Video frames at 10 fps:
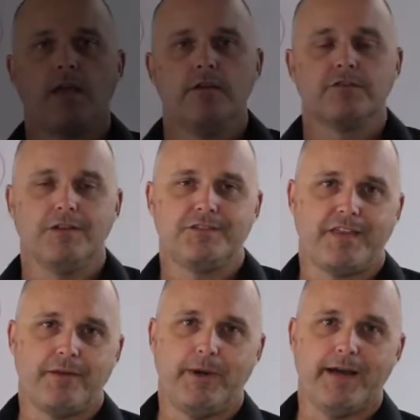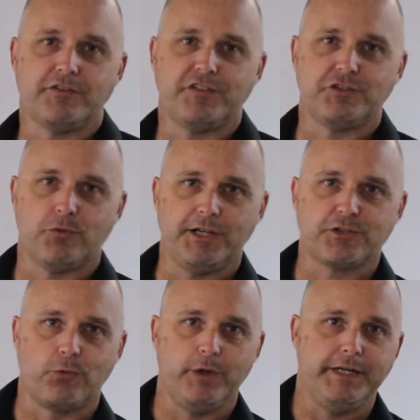So let's say that we have a
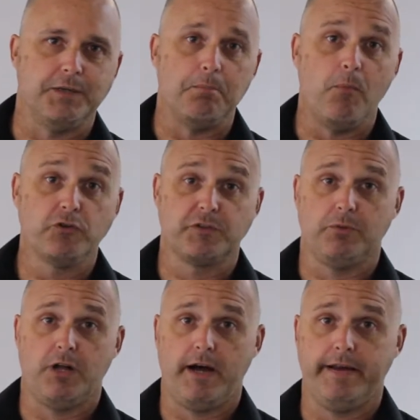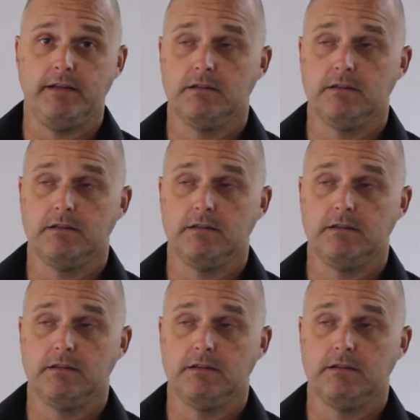situation where we need to multiply